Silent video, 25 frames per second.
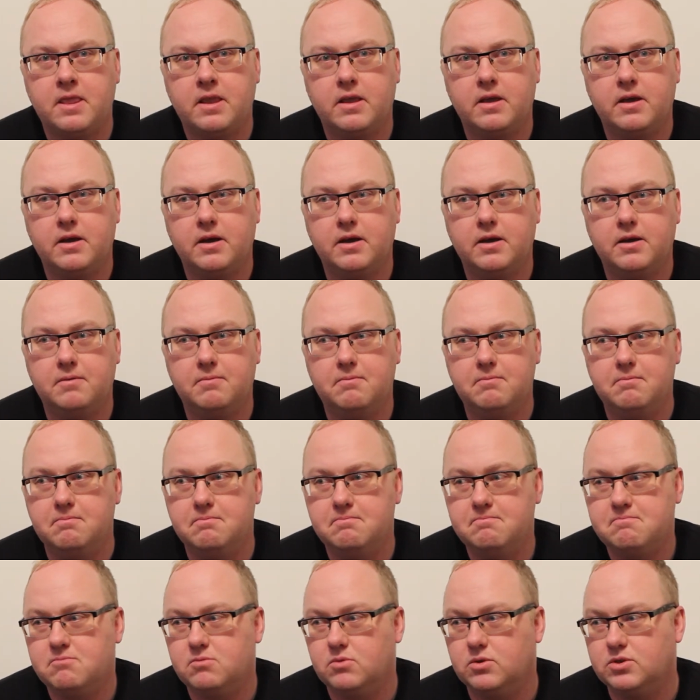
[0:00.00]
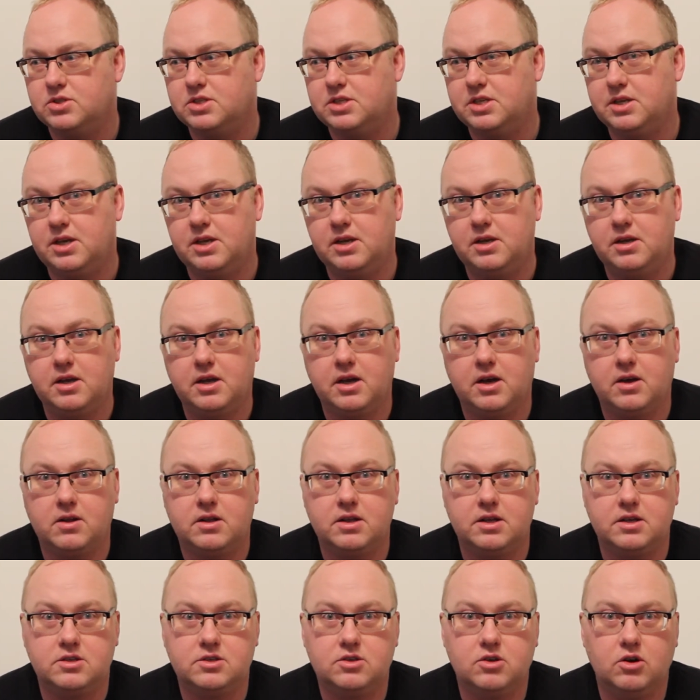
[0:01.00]
We'll see how
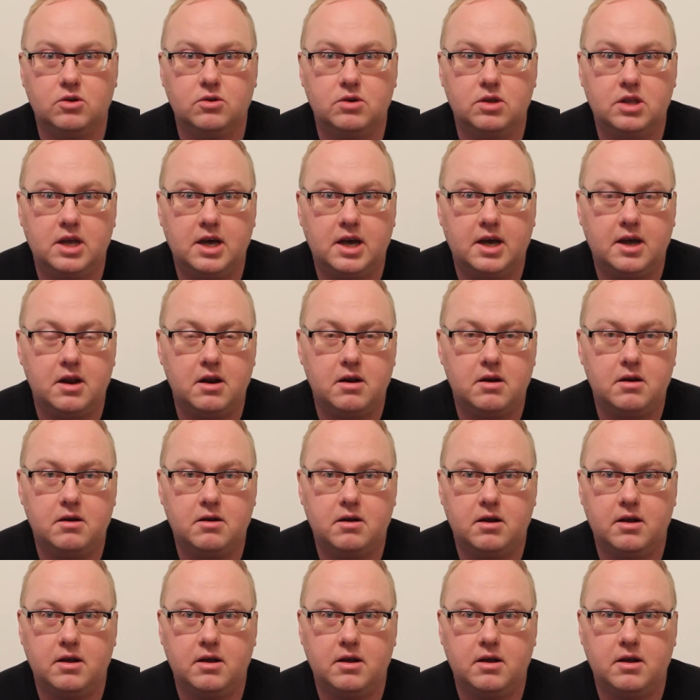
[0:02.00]
things go with that.